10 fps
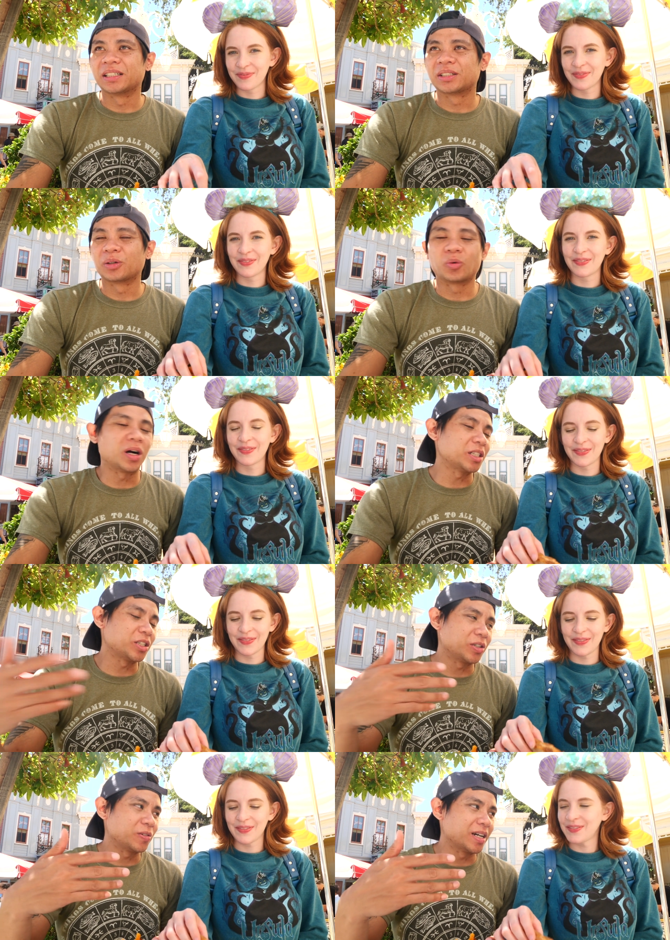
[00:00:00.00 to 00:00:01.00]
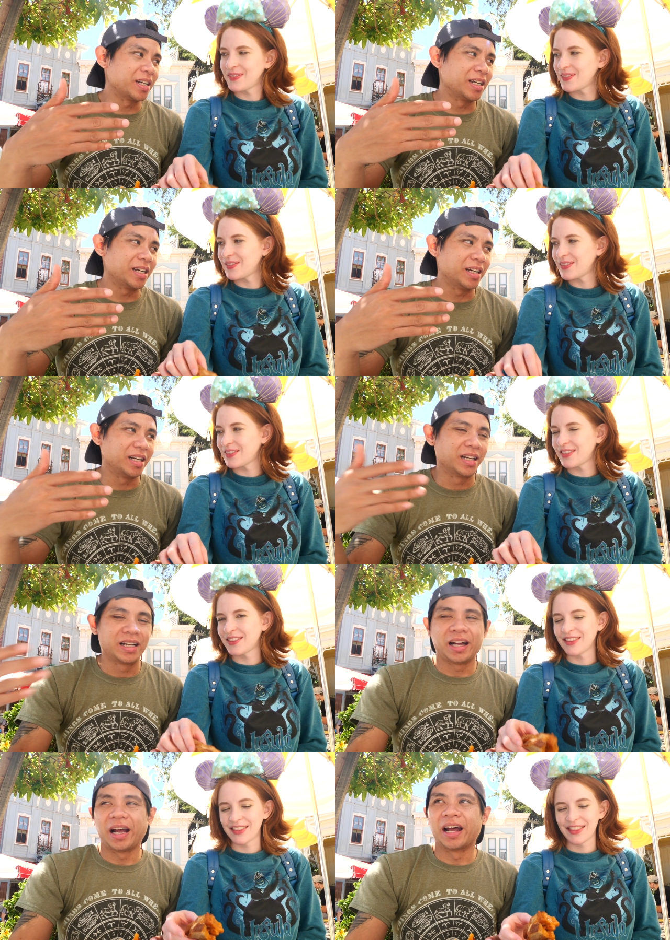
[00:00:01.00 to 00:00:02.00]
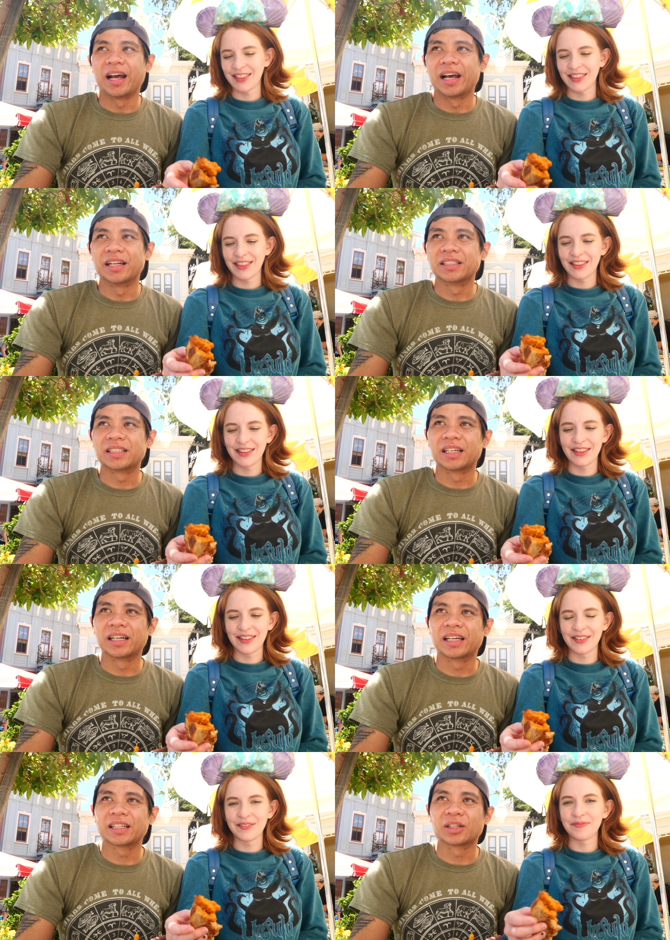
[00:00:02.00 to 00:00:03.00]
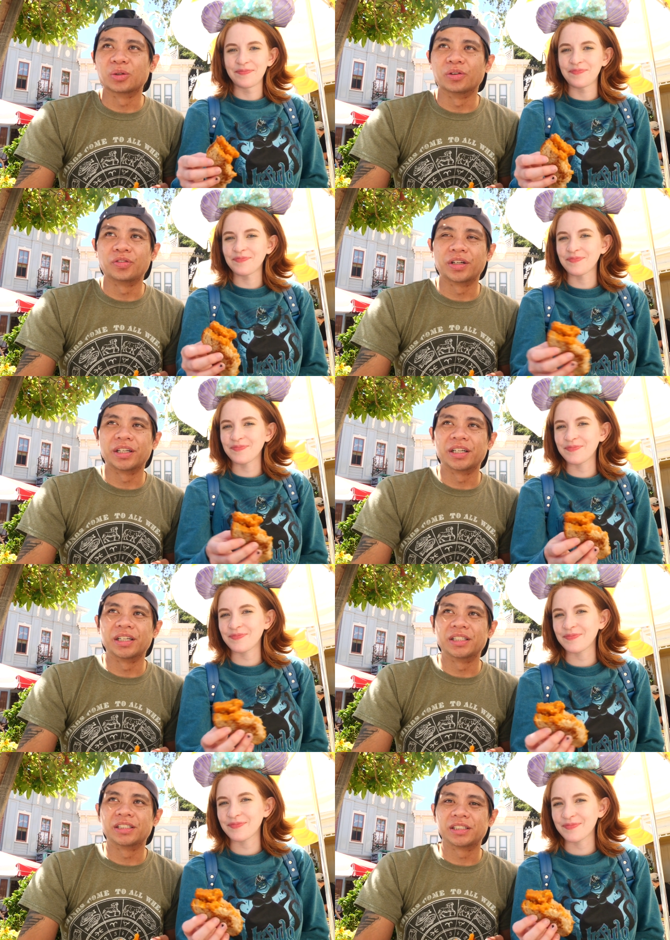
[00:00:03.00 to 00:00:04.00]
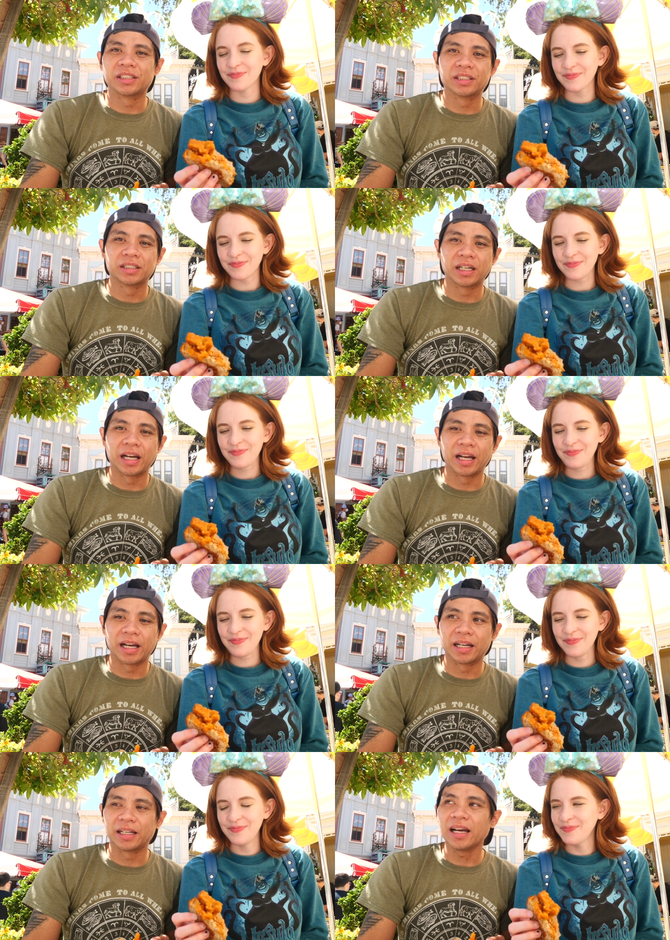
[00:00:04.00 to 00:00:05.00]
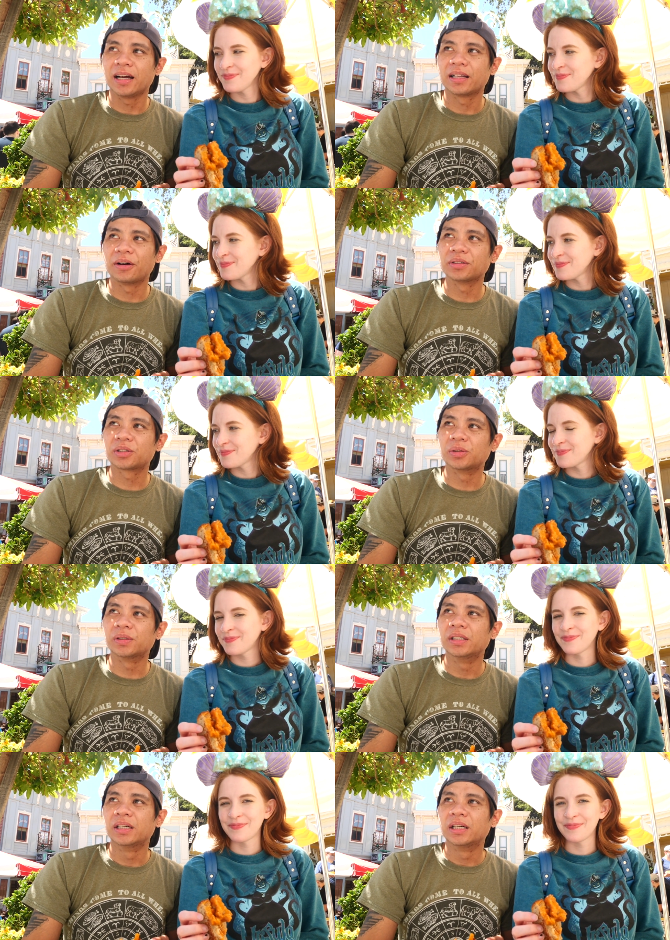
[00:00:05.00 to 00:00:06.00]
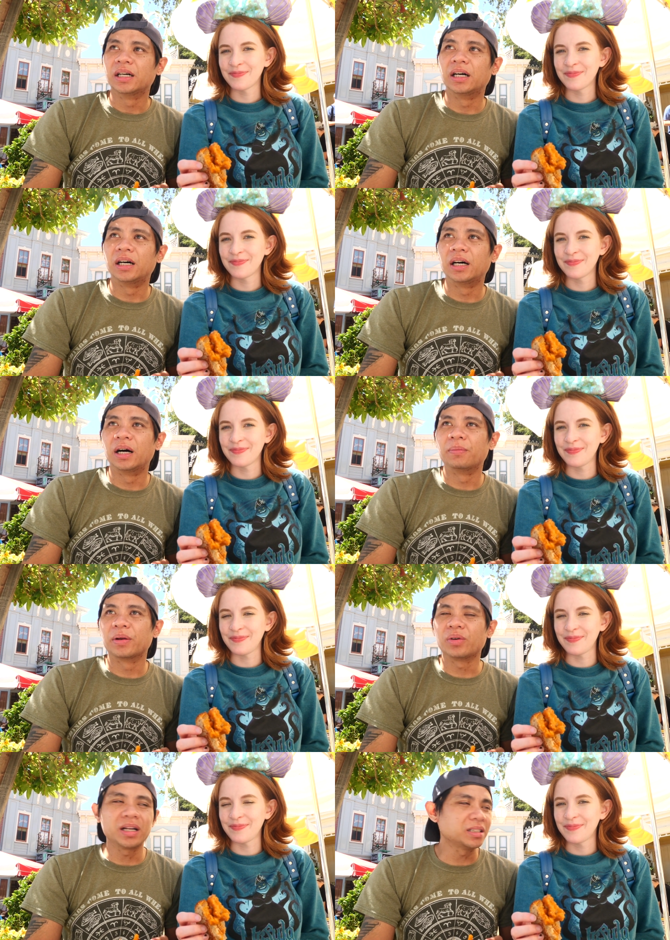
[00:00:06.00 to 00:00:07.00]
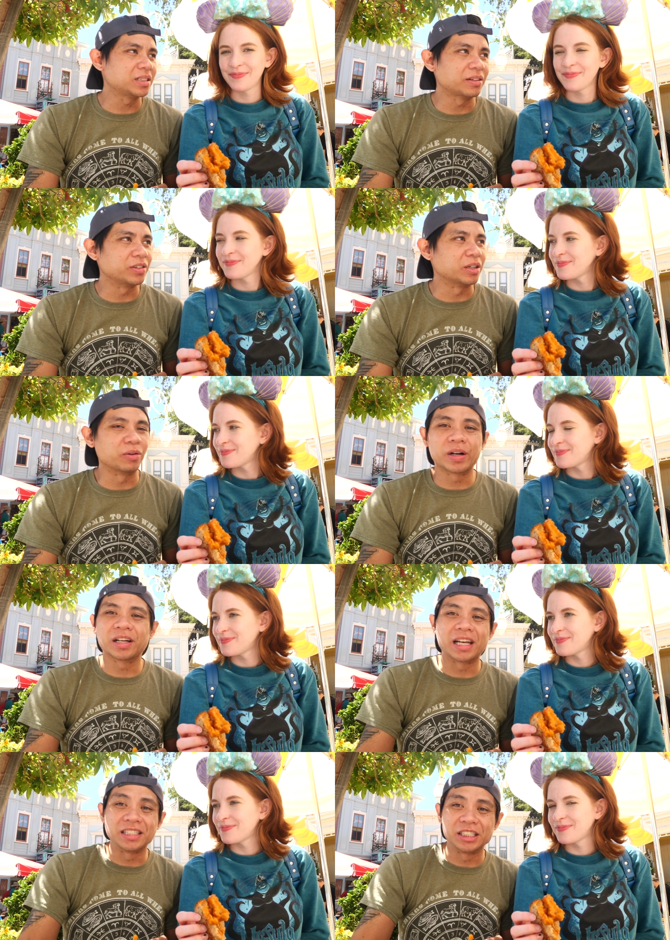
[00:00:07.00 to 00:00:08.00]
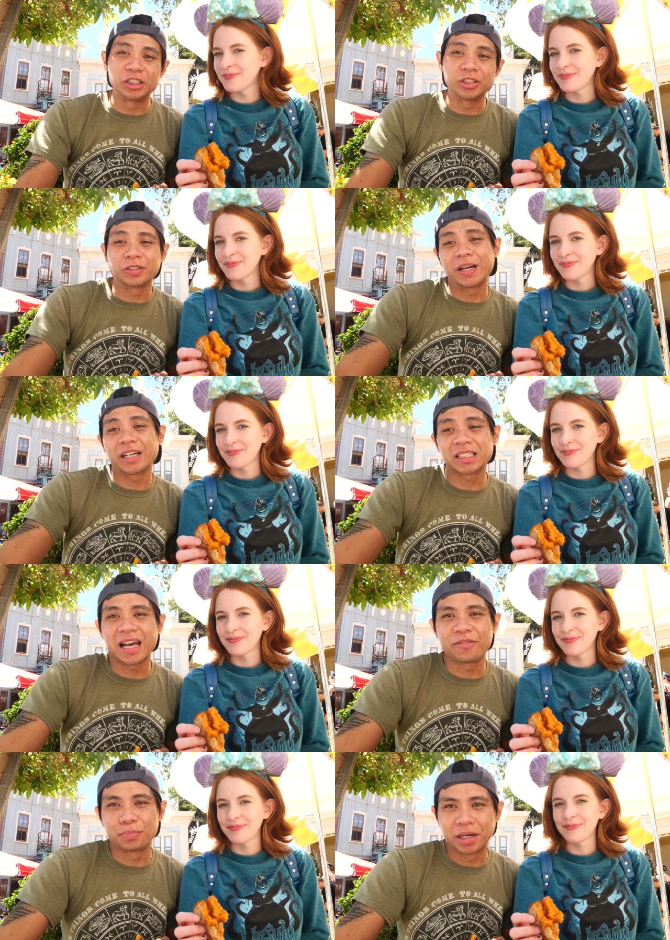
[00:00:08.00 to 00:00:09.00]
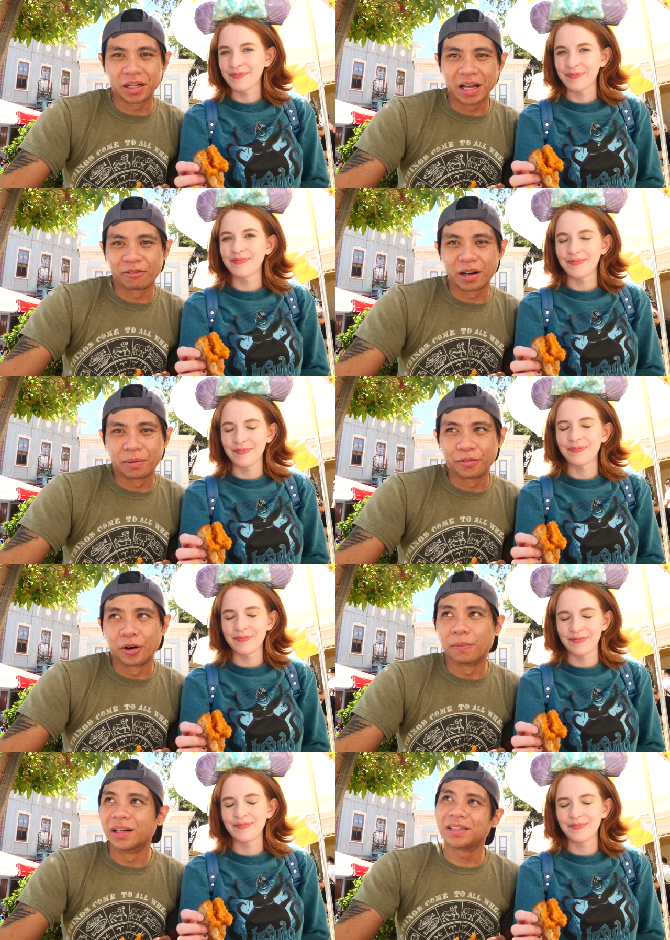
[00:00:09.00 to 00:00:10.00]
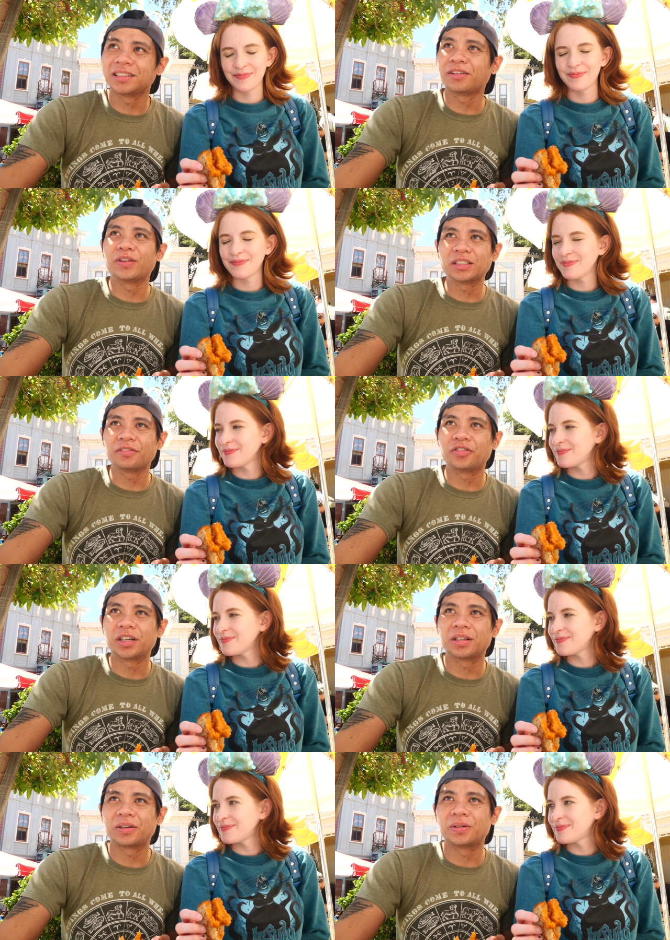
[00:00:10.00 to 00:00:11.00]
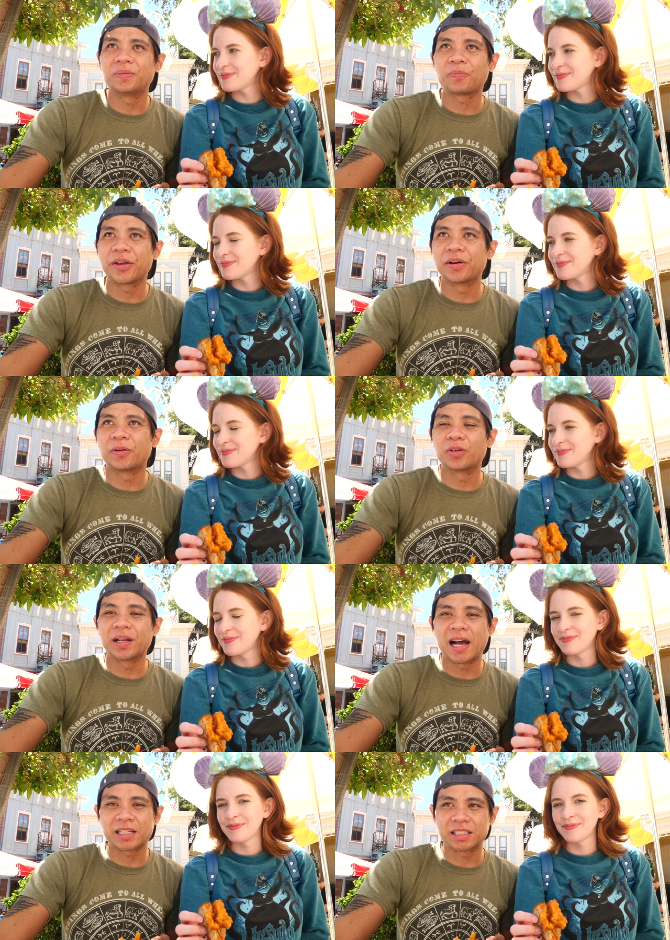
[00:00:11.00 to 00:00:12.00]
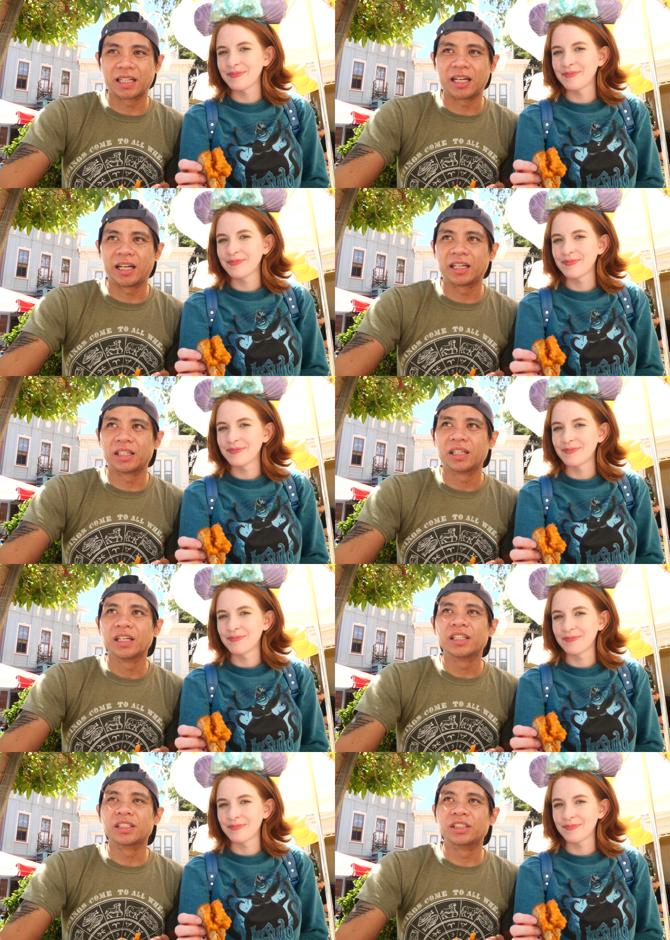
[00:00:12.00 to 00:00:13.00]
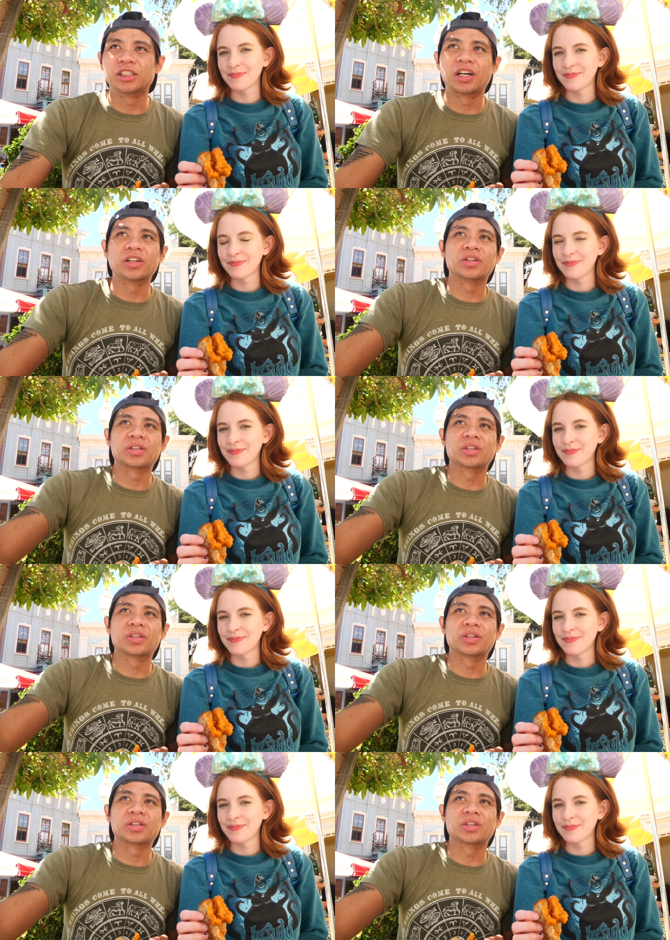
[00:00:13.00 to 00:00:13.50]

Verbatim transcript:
Speaker 1: watch her ride it and to get the cool footage, and yeah, that was cool. And what else have we done? We went on Casey Jr. We actually haven't been on that ride before, but it's a fun little, you know, relaxing jaunt